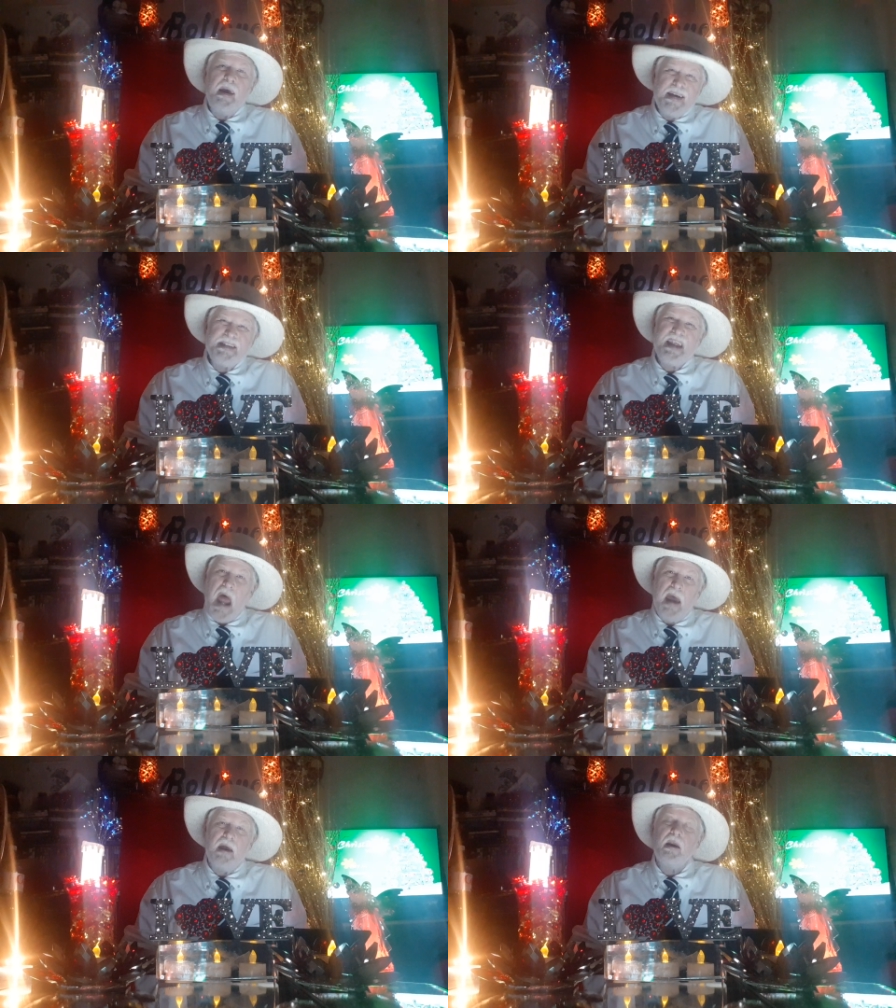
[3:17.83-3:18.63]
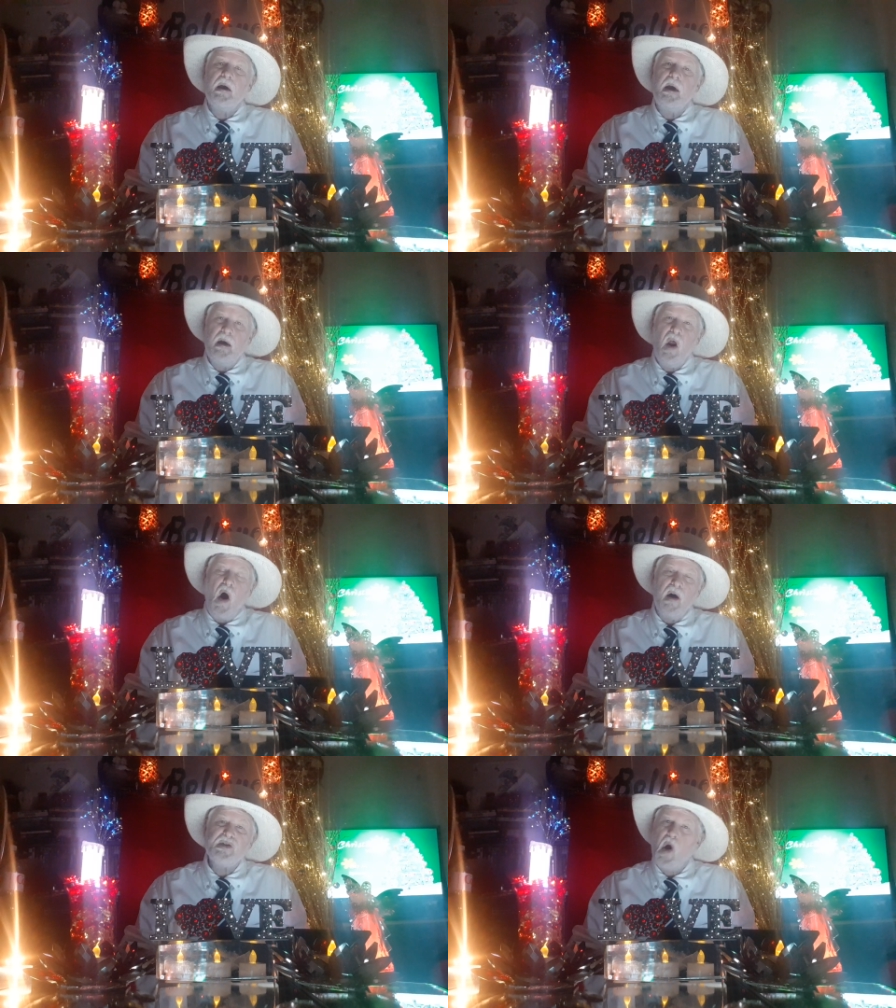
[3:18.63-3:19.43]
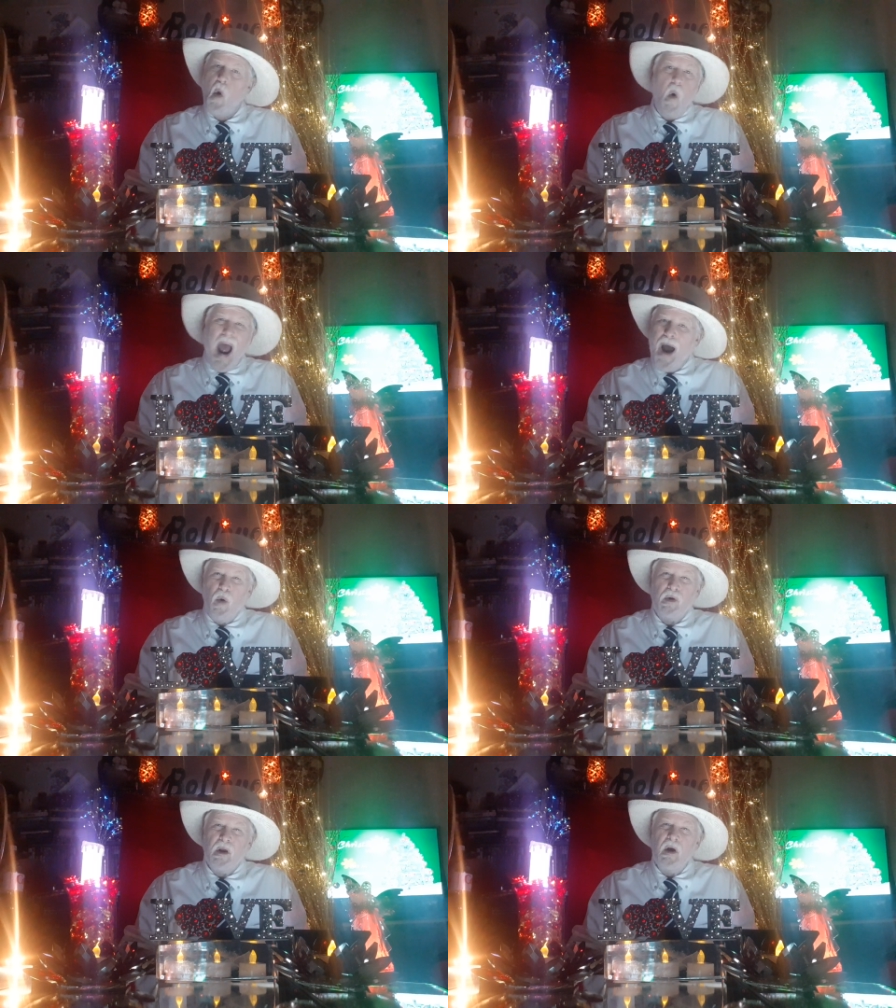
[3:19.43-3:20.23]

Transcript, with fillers: his light in us go out.